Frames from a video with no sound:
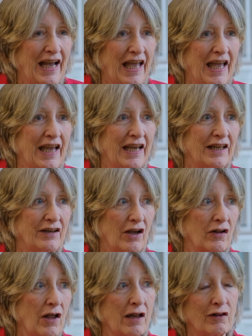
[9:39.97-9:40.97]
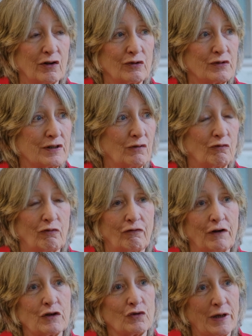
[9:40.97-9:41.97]
And a lot of those
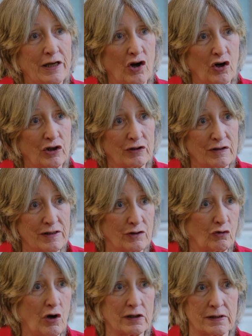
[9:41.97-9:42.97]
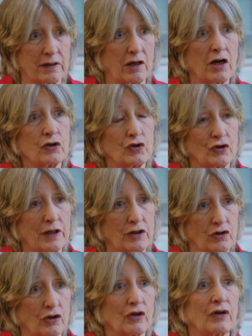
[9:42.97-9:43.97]
victory gardens across the country
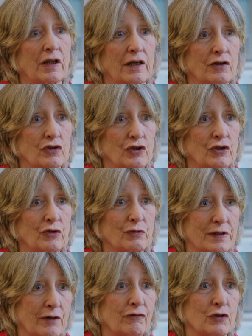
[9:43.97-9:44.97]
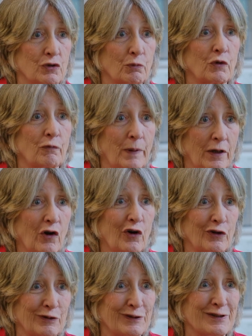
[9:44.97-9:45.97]
turned into suffrage movement
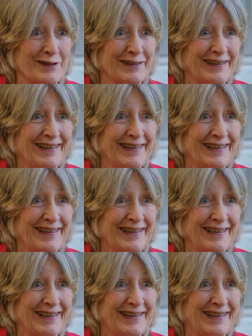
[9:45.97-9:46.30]
gardens